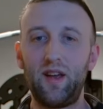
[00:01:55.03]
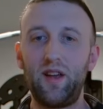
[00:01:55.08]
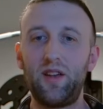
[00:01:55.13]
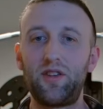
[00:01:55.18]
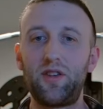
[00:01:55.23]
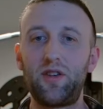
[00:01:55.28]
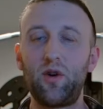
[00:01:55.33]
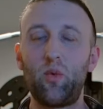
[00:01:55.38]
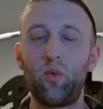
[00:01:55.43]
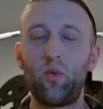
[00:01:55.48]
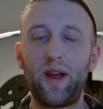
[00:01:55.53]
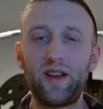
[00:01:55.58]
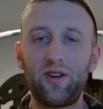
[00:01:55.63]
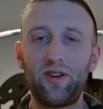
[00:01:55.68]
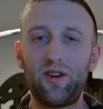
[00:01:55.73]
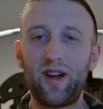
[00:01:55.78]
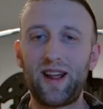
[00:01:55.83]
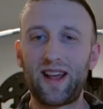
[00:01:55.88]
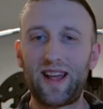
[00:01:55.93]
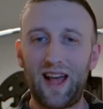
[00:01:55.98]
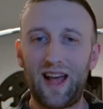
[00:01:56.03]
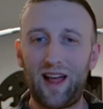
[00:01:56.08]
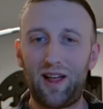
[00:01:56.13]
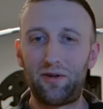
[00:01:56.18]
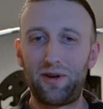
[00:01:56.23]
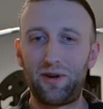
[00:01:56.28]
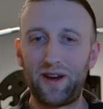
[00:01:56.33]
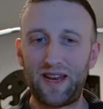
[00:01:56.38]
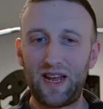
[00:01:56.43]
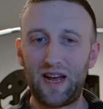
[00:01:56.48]
So when you're in a
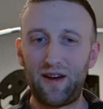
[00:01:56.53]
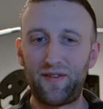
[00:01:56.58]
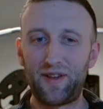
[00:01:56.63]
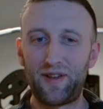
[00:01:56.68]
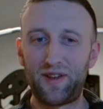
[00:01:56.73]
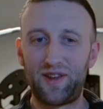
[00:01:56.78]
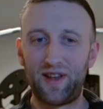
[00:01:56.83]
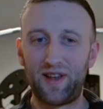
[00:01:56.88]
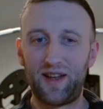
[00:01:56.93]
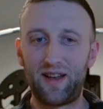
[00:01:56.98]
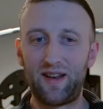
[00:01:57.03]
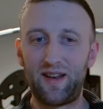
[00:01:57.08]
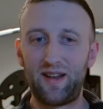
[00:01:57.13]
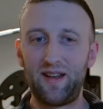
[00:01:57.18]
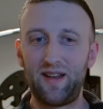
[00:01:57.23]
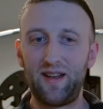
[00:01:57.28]
calorie deficit,